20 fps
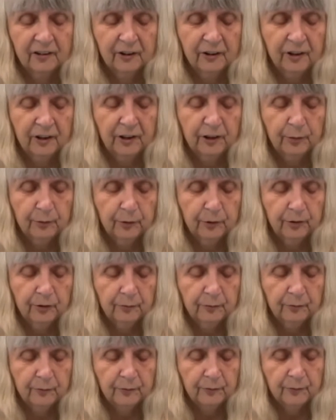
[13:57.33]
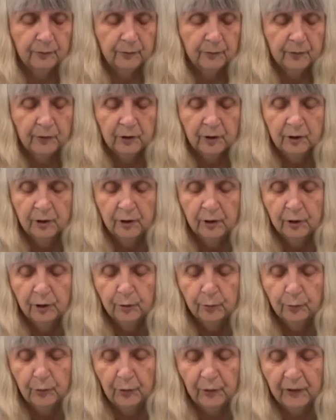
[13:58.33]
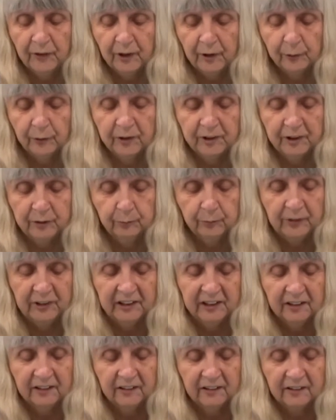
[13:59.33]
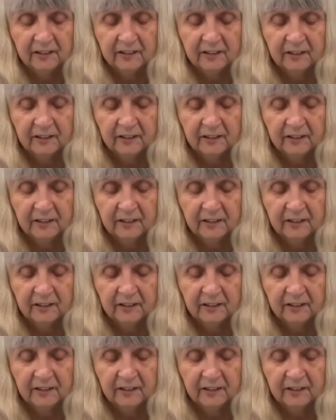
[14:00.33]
I will put that one in place,